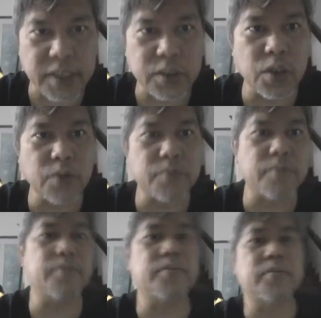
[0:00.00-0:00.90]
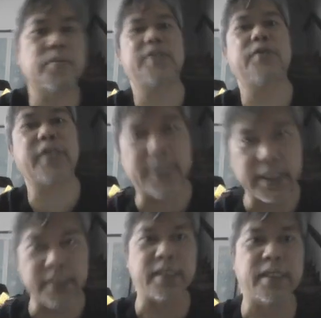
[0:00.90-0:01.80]
So let's look at
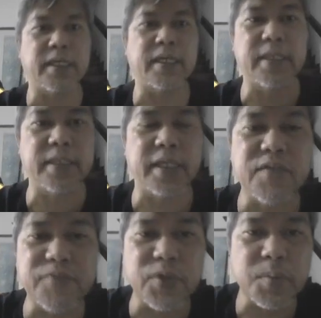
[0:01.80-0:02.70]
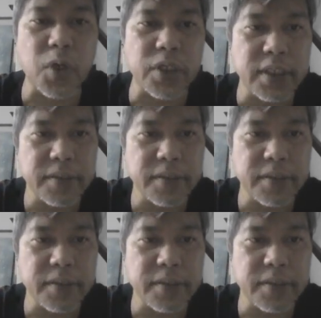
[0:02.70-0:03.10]
the individual bot.